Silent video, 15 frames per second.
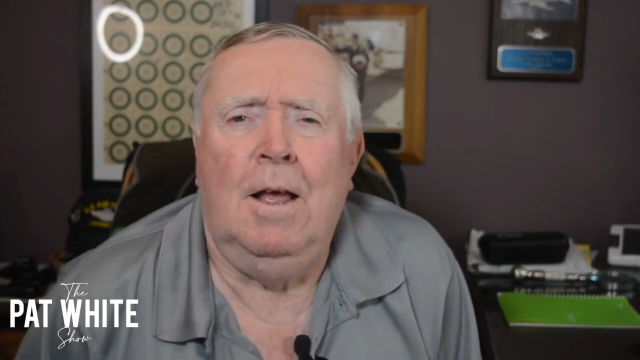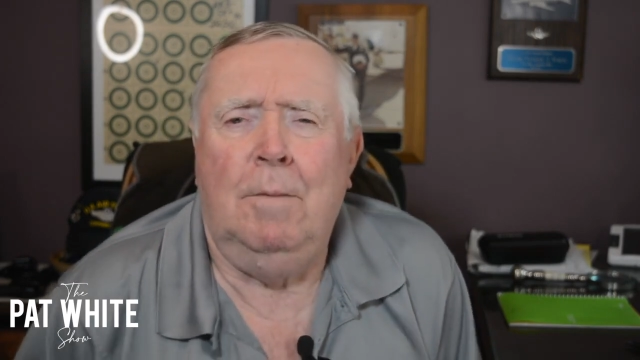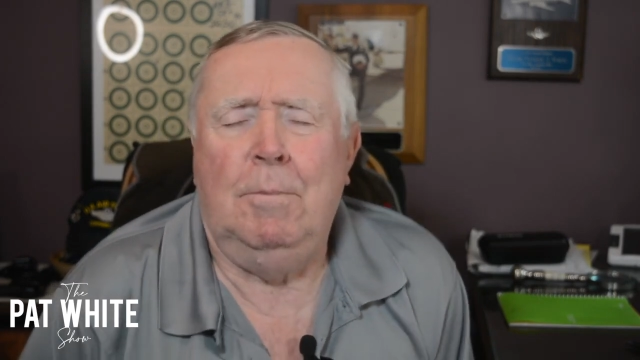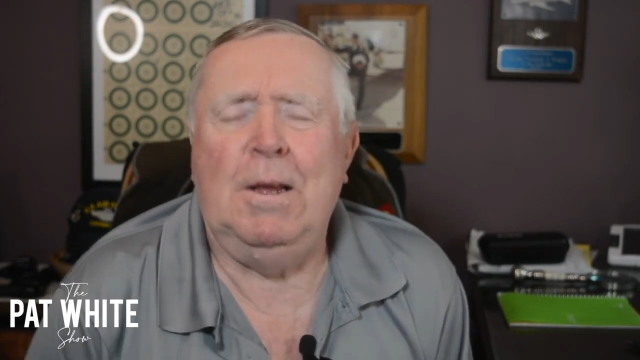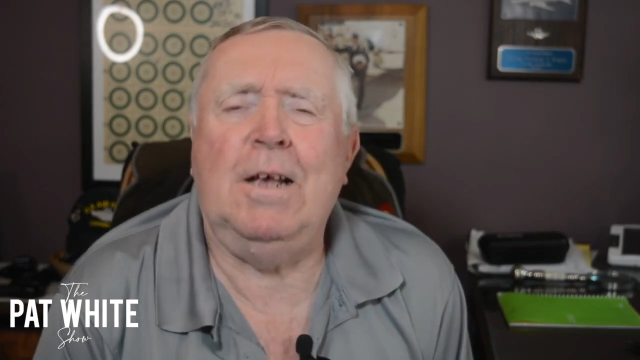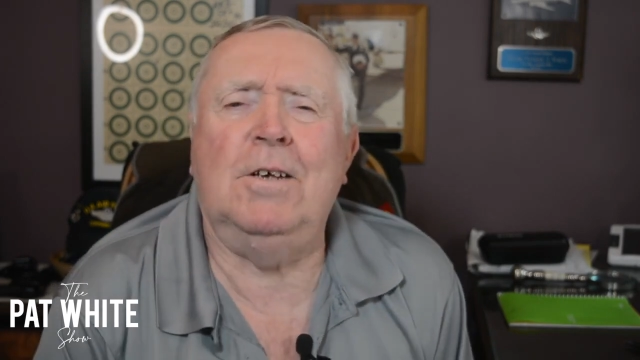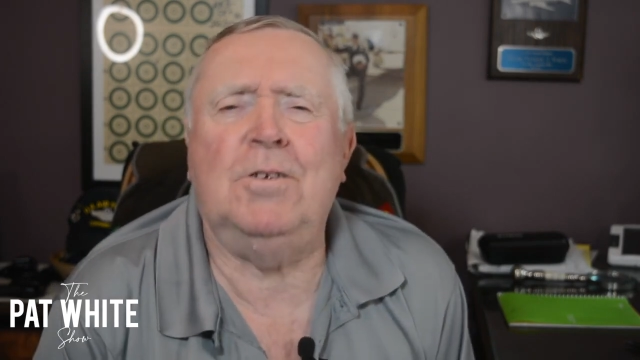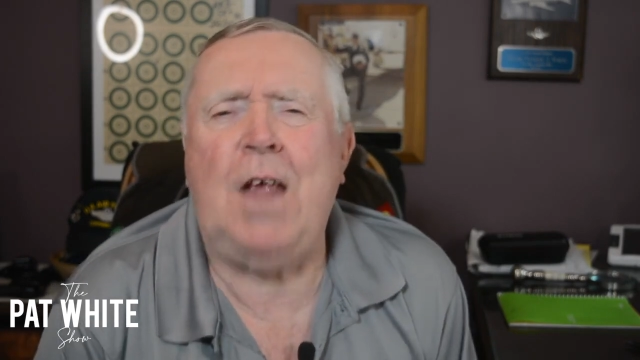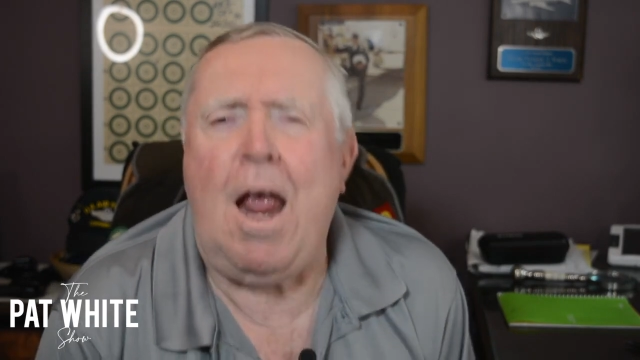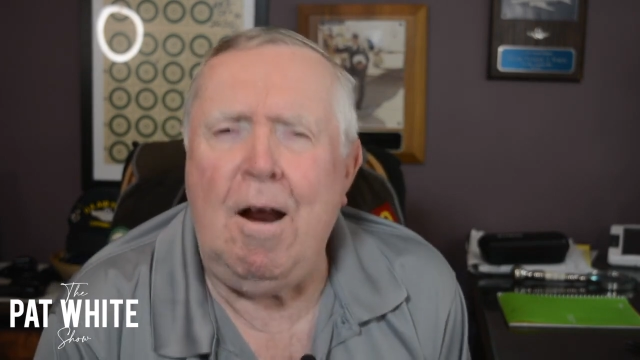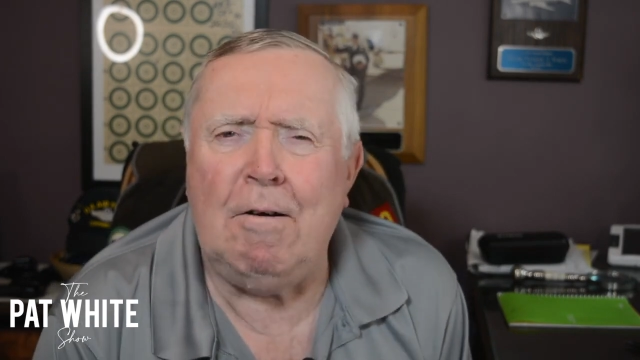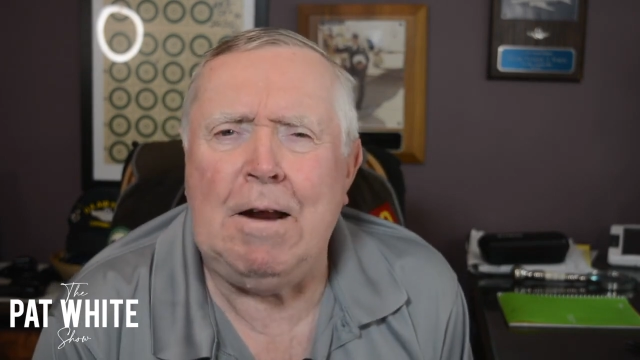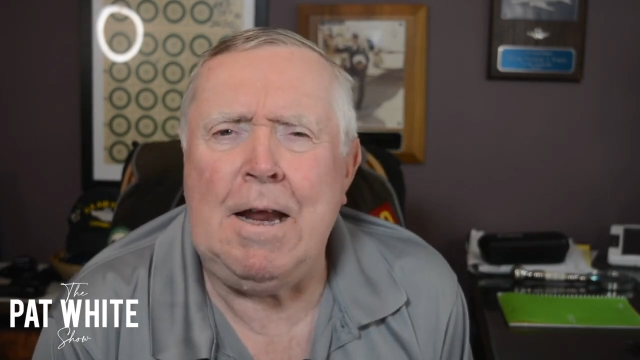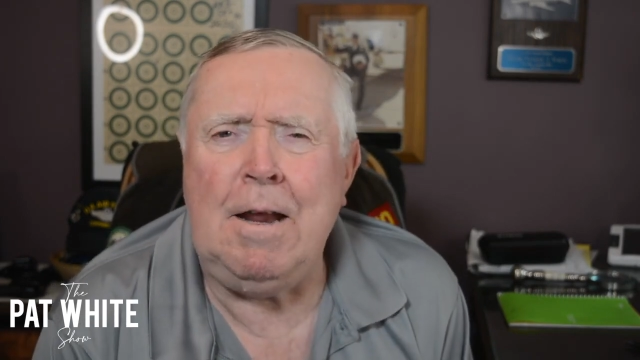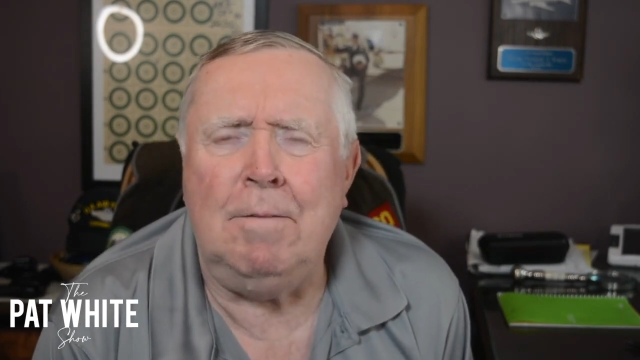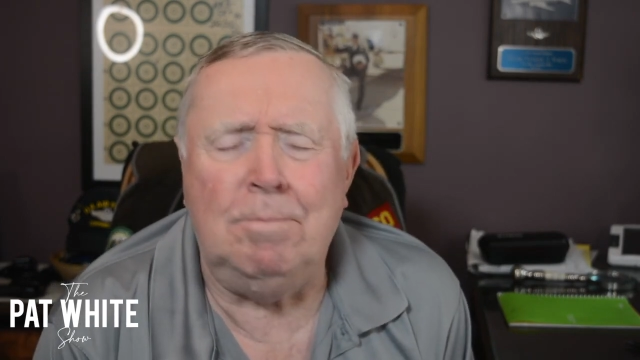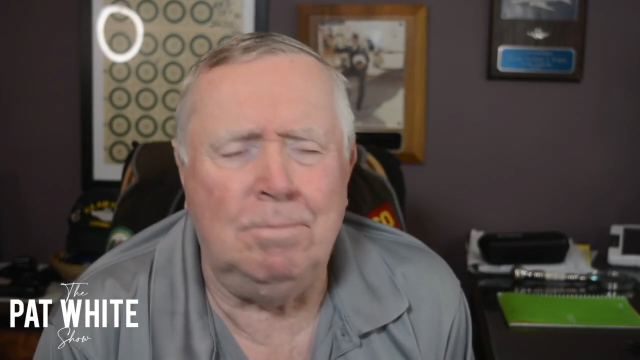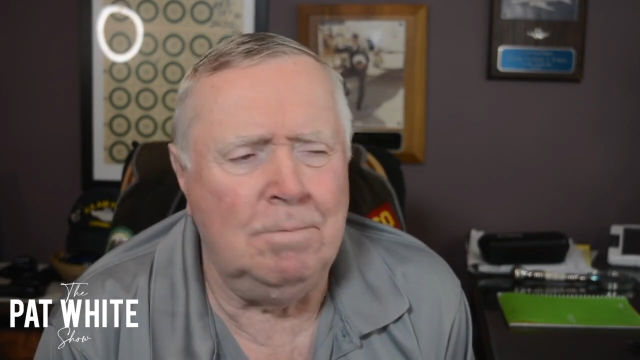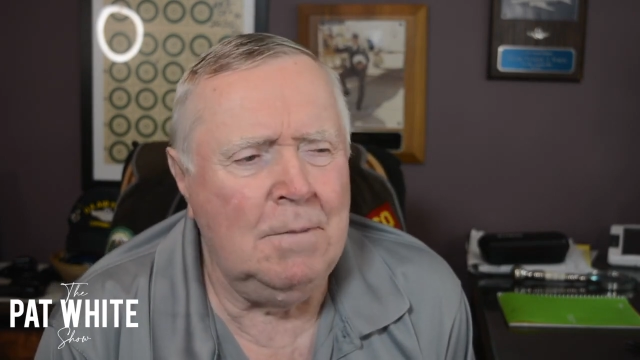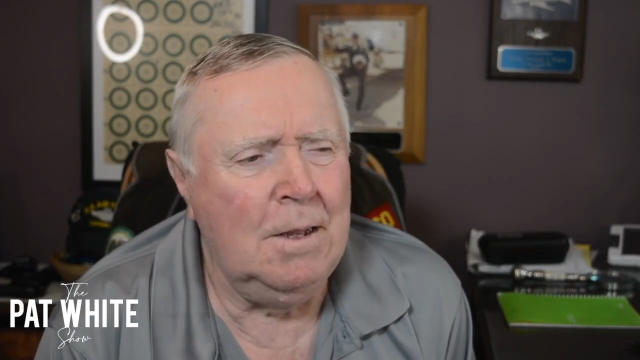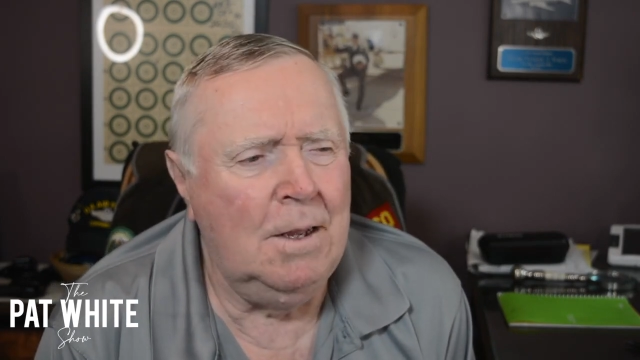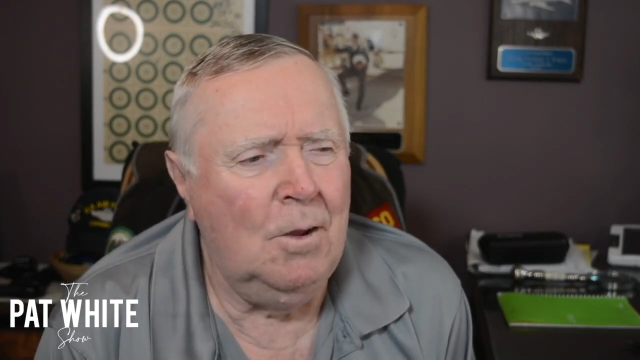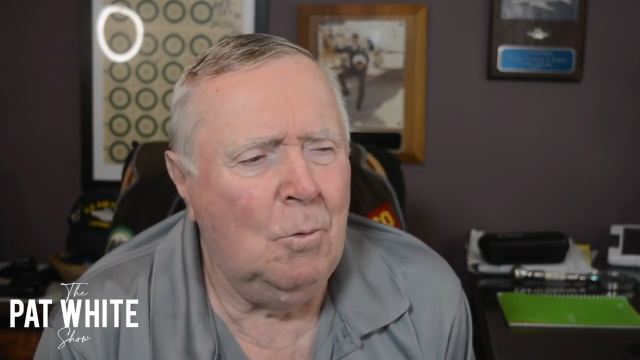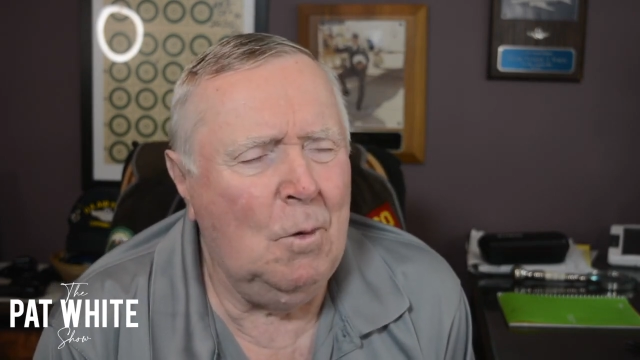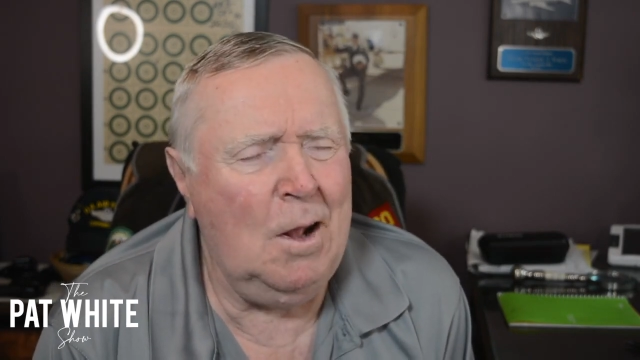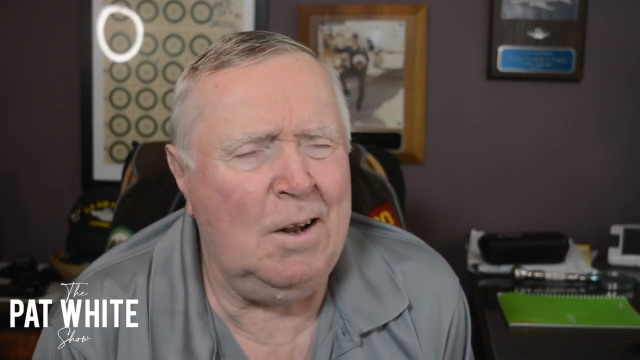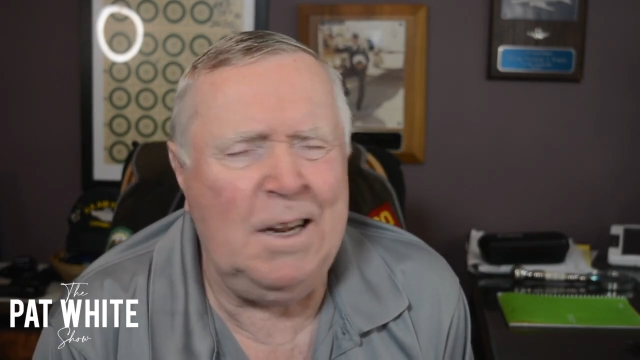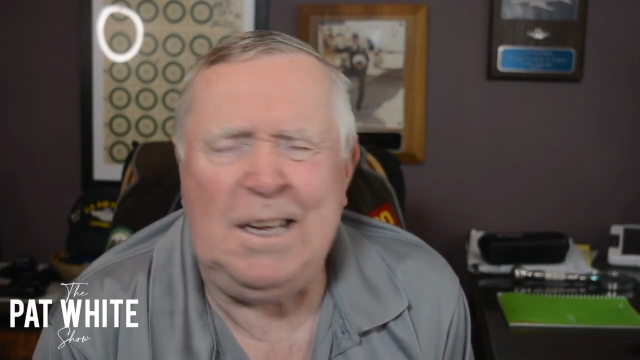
Because Harry, well,